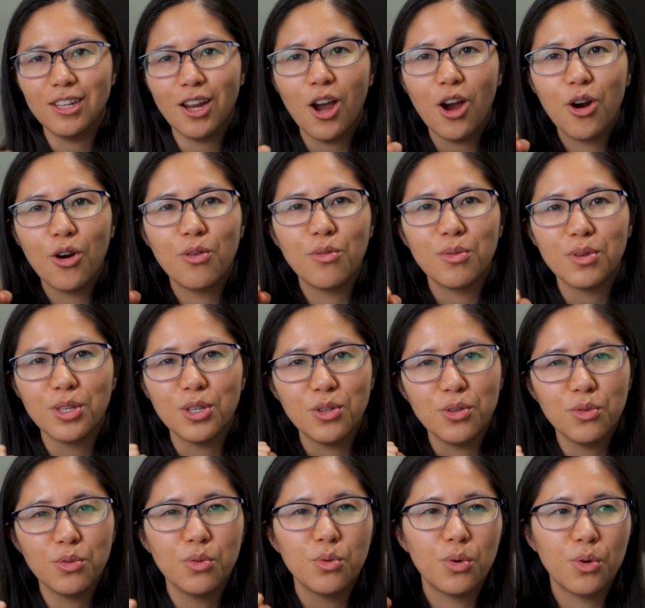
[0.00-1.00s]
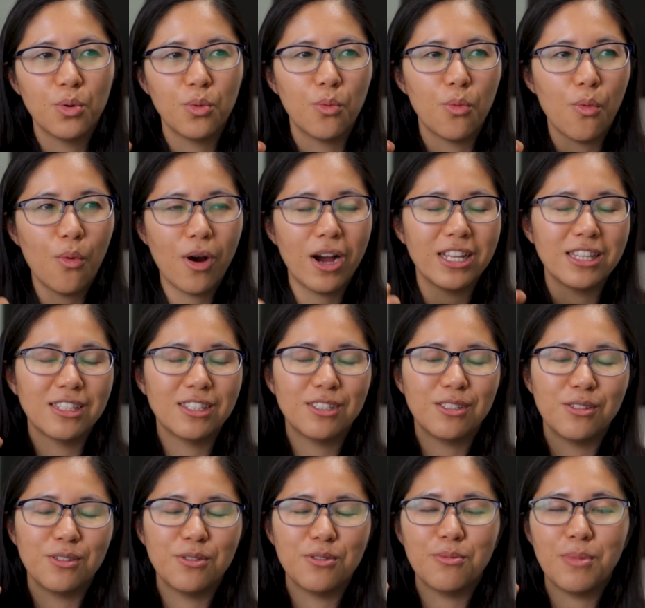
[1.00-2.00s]
know you want
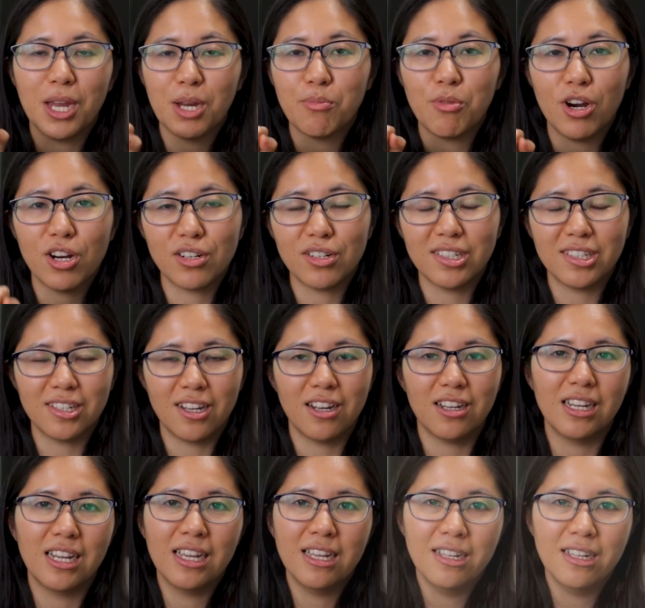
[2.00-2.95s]
to make progress on,